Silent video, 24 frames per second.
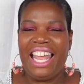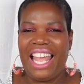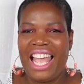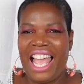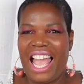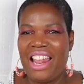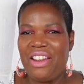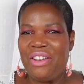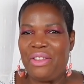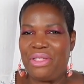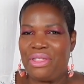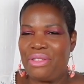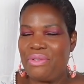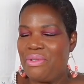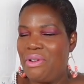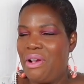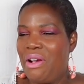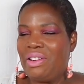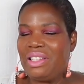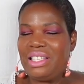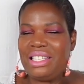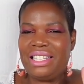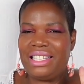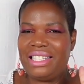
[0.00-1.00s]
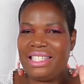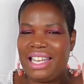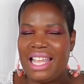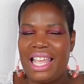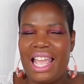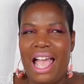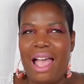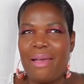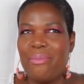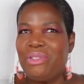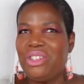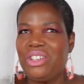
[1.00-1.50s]
And throughout the day,
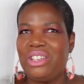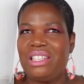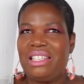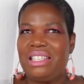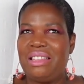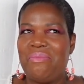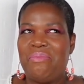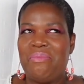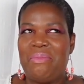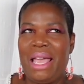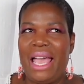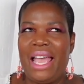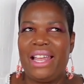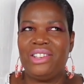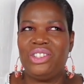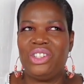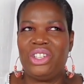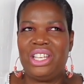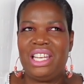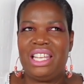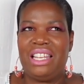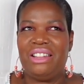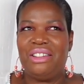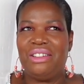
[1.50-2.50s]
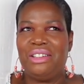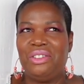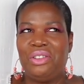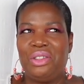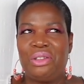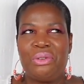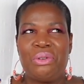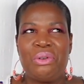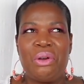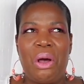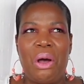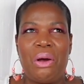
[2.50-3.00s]
I'm just imagining,
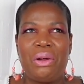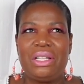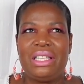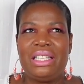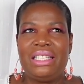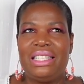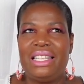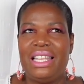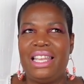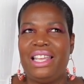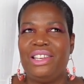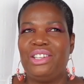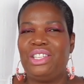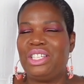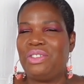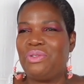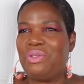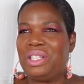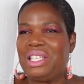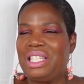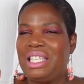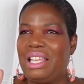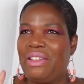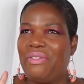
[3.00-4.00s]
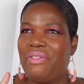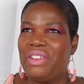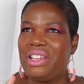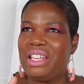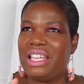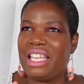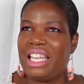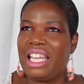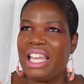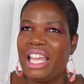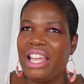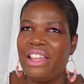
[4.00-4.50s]
throughout the day, she was
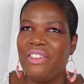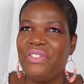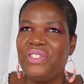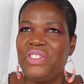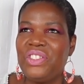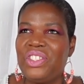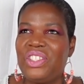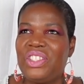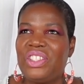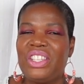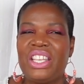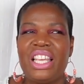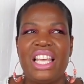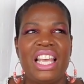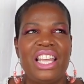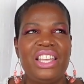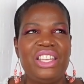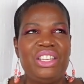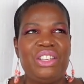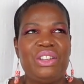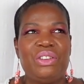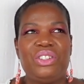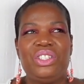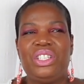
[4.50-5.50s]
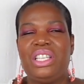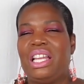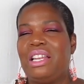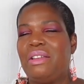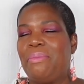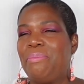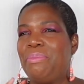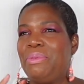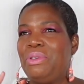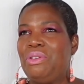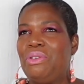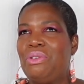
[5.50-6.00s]
given gifts. You know, she had a
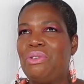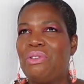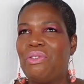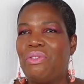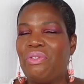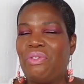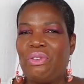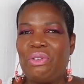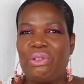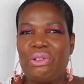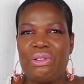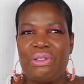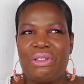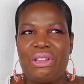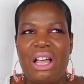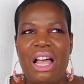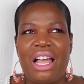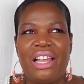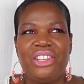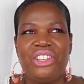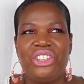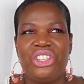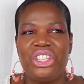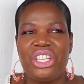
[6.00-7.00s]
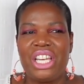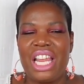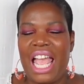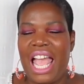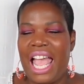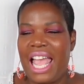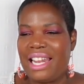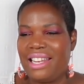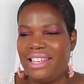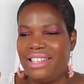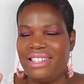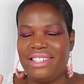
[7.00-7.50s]
beautiful lunch.
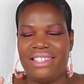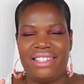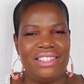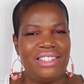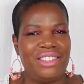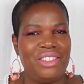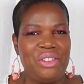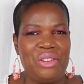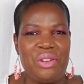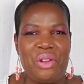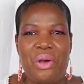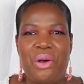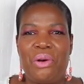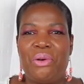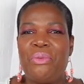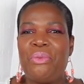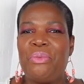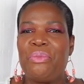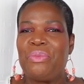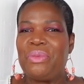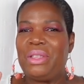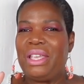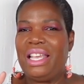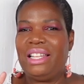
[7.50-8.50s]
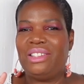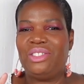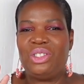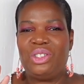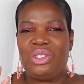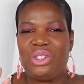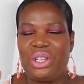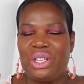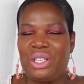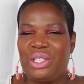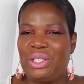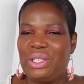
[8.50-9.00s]
And, you know, it's
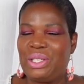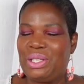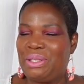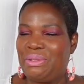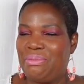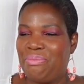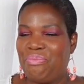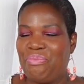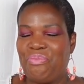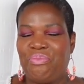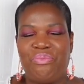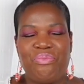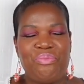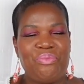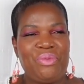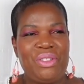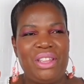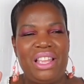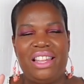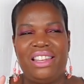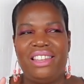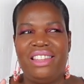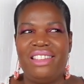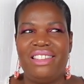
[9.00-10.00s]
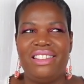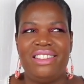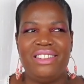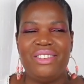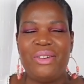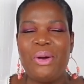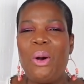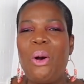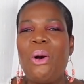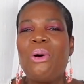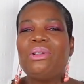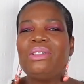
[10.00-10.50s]
just
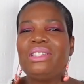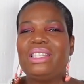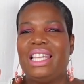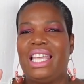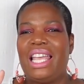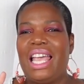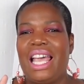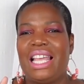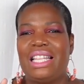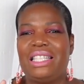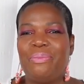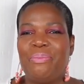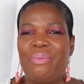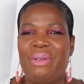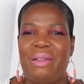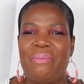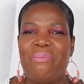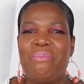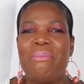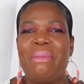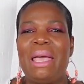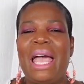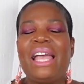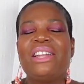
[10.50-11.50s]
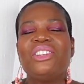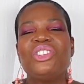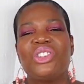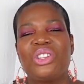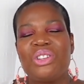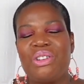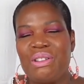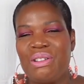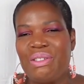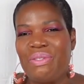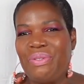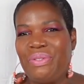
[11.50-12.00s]
the whole day has been
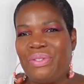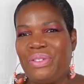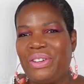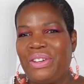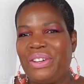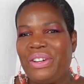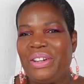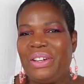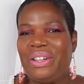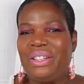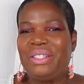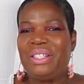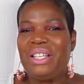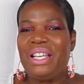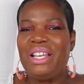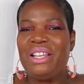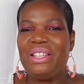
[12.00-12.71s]
magical for her.